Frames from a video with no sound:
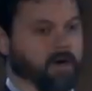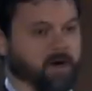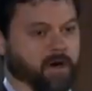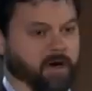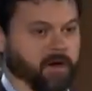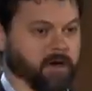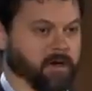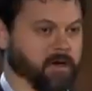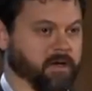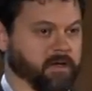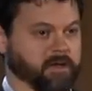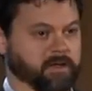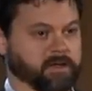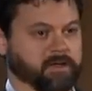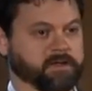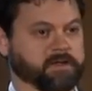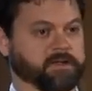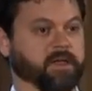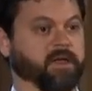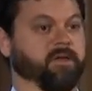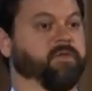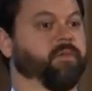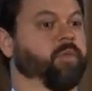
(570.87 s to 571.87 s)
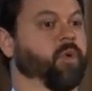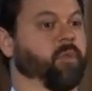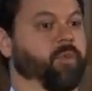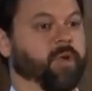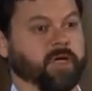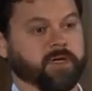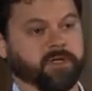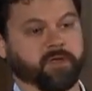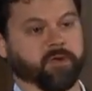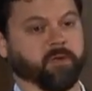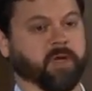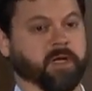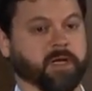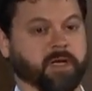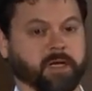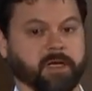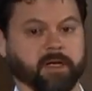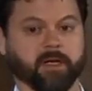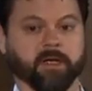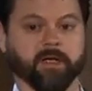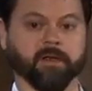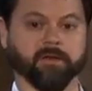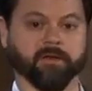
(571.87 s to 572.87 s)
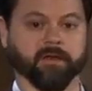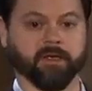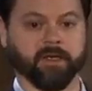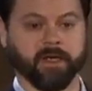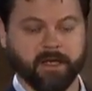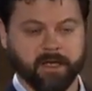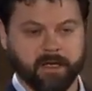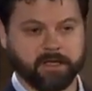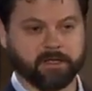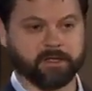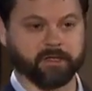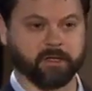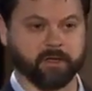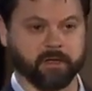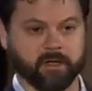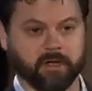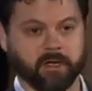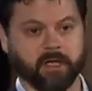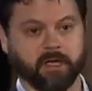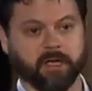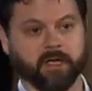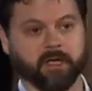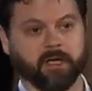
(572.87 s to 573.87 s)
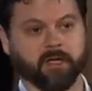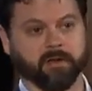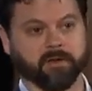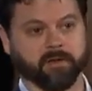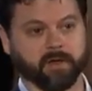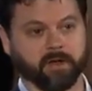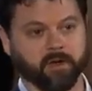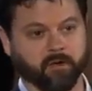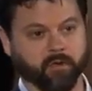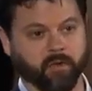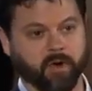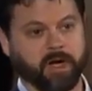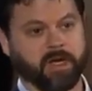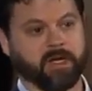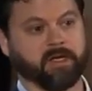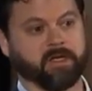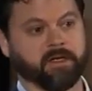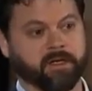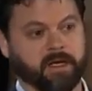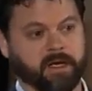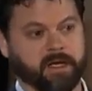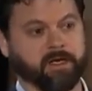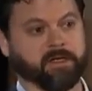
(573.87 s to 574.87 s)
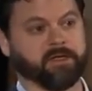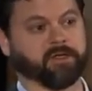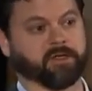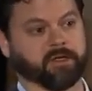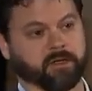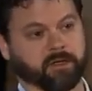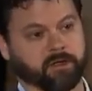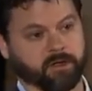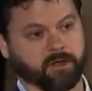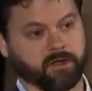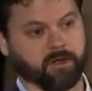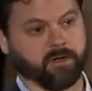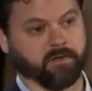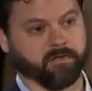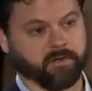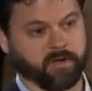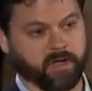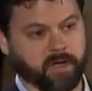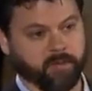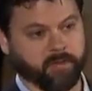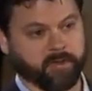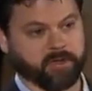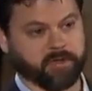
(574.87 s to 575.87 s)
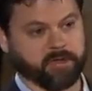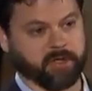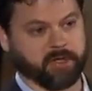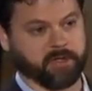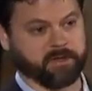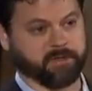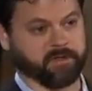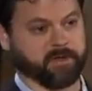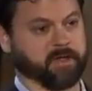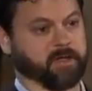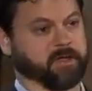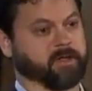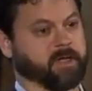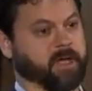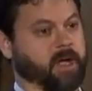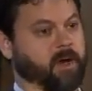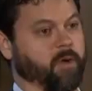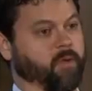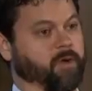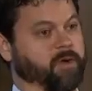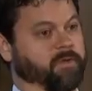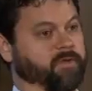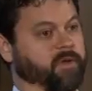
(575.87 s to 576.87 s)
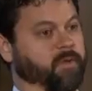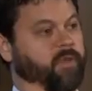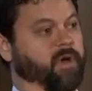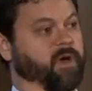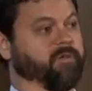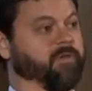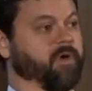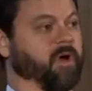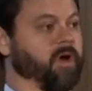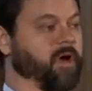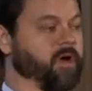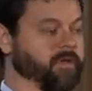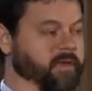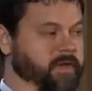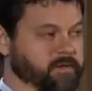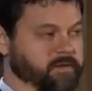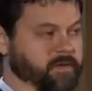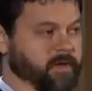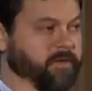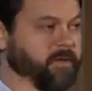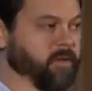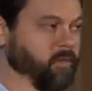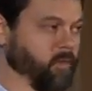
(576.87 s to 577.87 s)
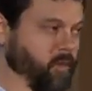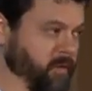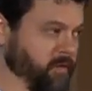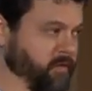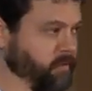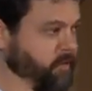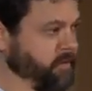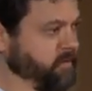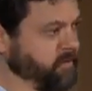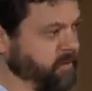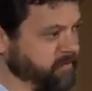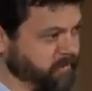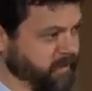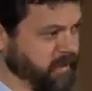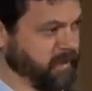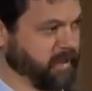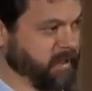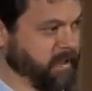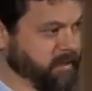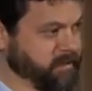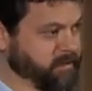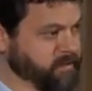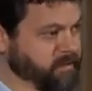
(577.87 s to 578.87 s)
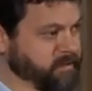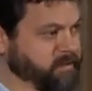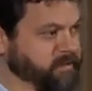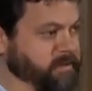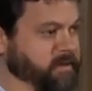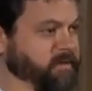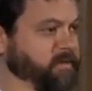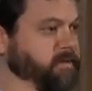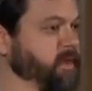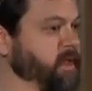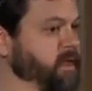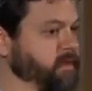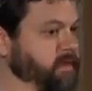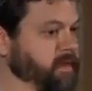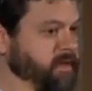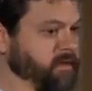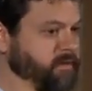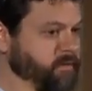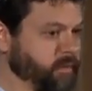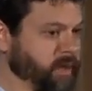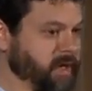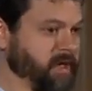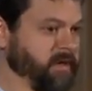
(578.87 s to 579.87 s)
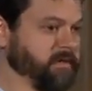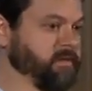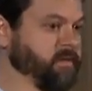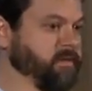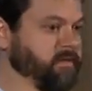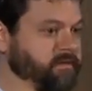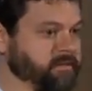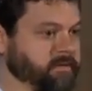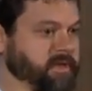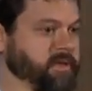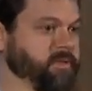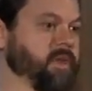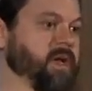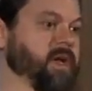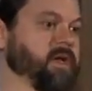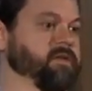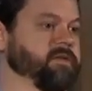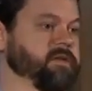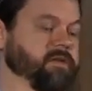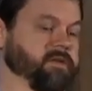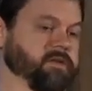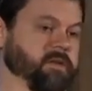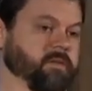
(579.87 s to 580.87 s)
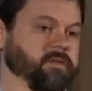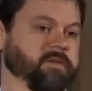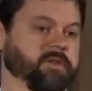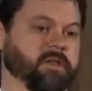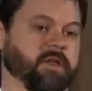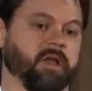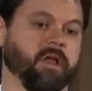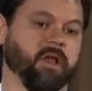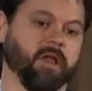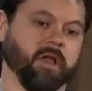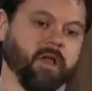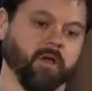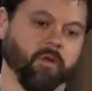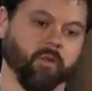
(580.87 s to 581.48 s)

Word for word: that are self-perpetuating. And the danger, the great danger of climate change that towers above all these other more specific dangers is that these positive feedback systems